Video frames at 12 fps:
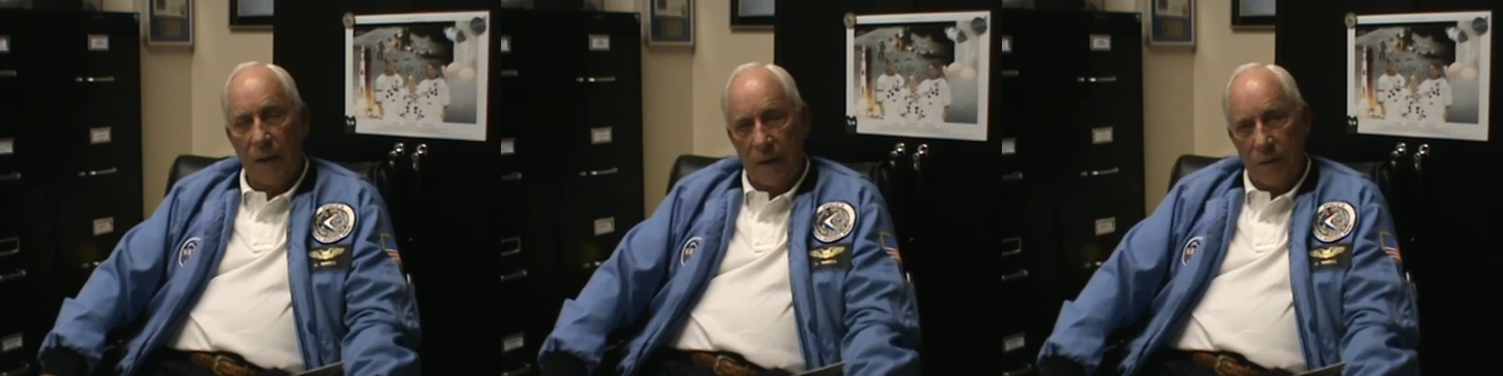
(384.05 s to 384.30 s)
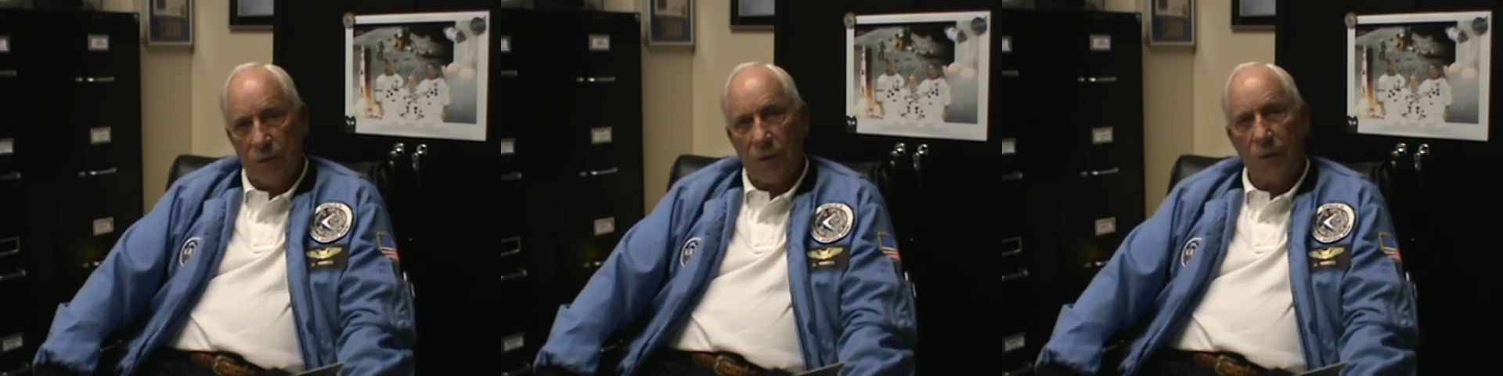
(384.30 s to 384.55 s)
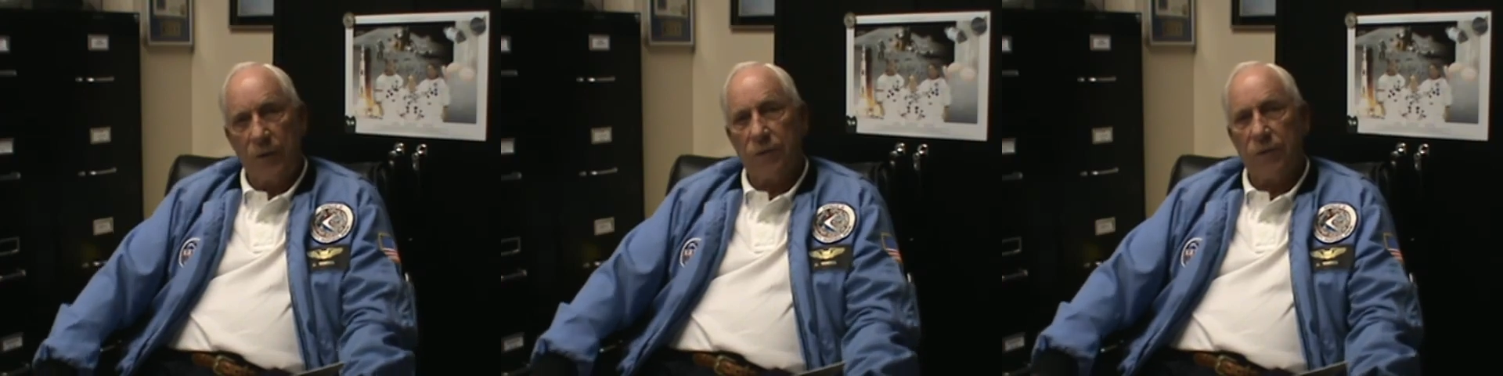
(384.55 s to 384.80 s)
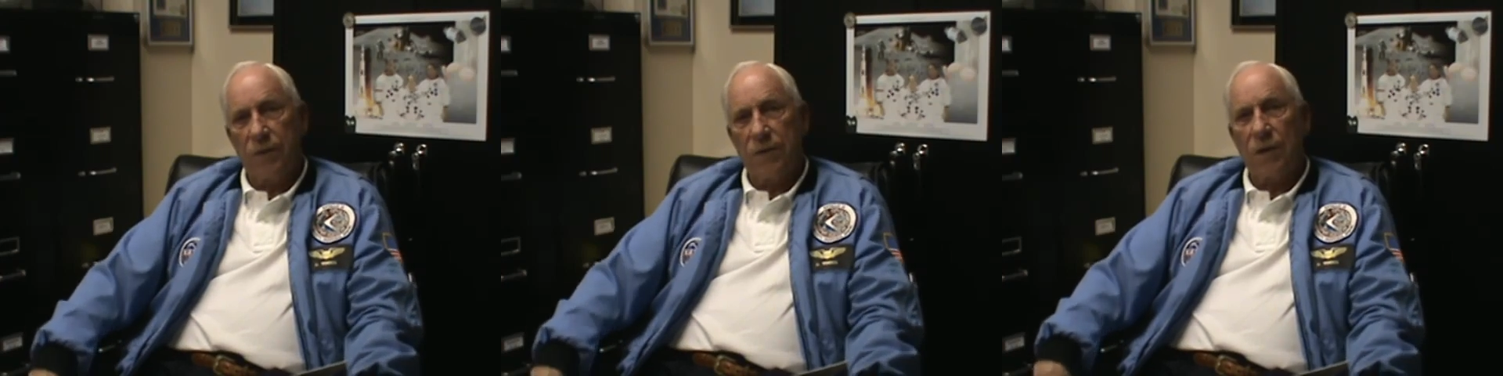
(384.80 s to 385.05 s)
I guess the
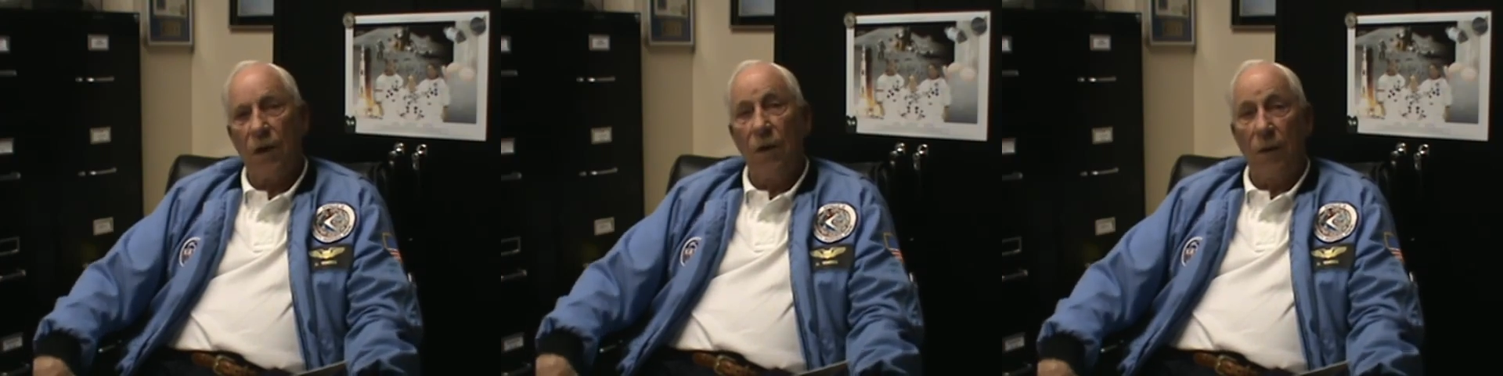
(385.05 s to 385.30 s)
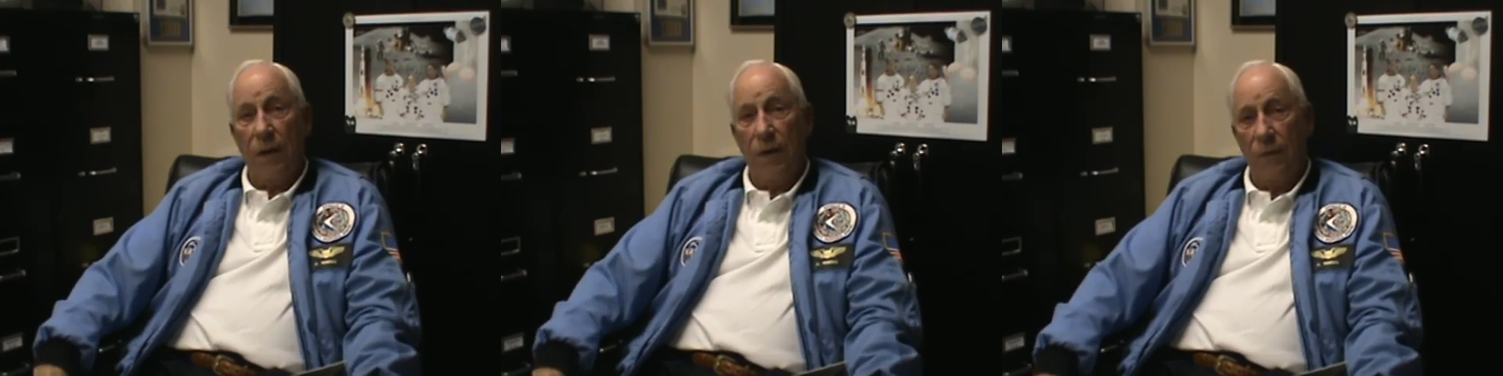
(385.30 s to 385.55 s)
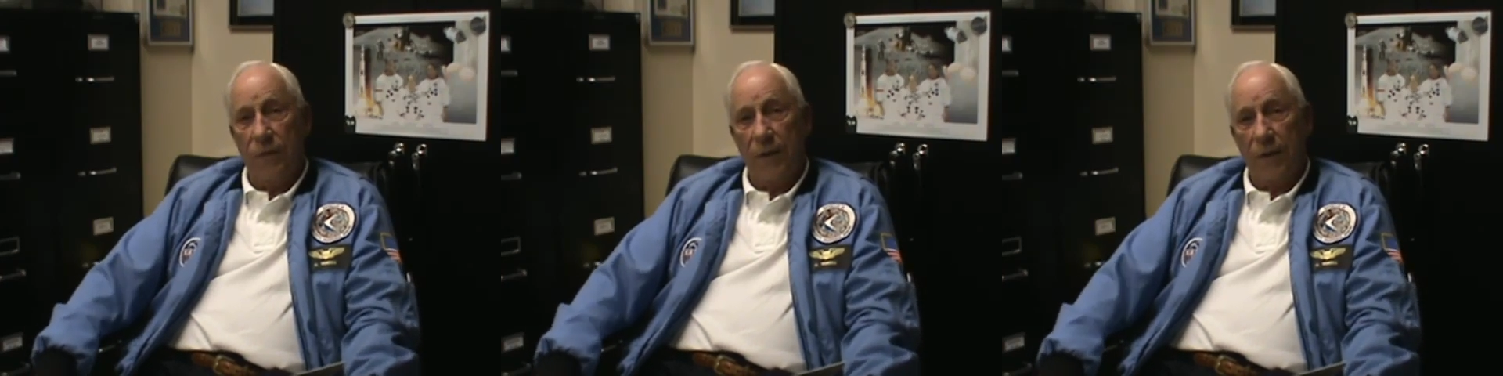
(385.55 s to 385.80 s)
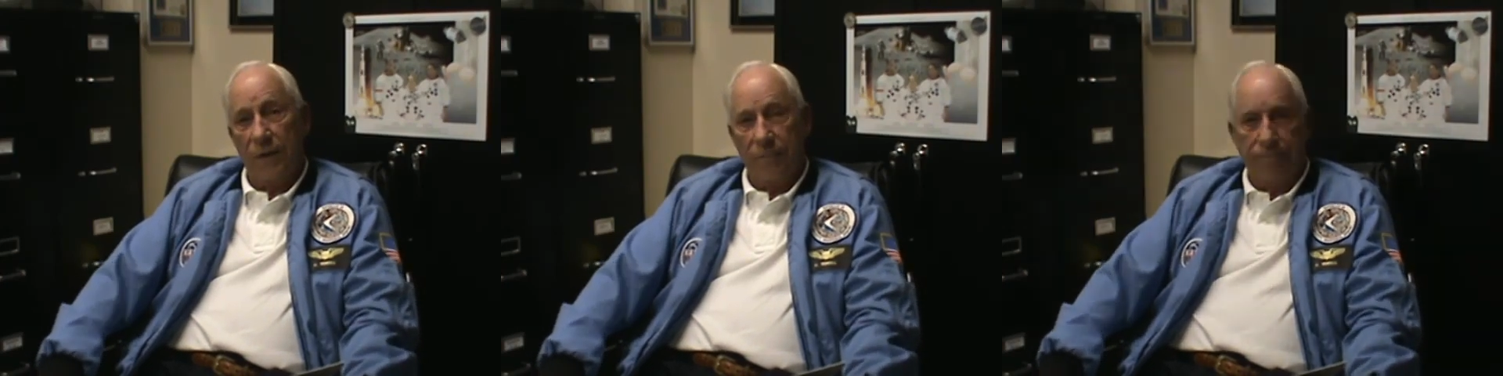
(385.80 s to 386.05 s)
question is how long that
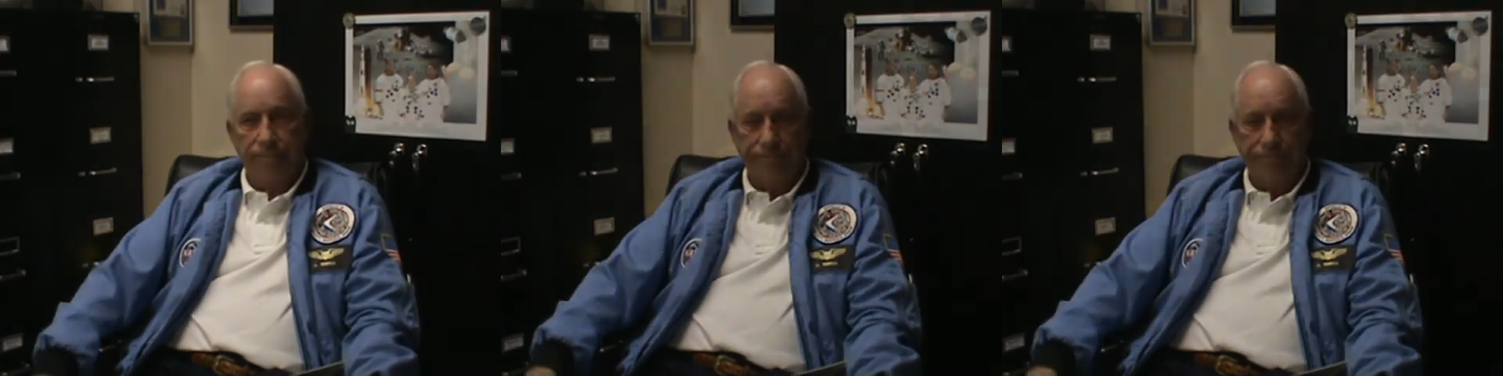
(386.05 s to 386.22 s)
will take.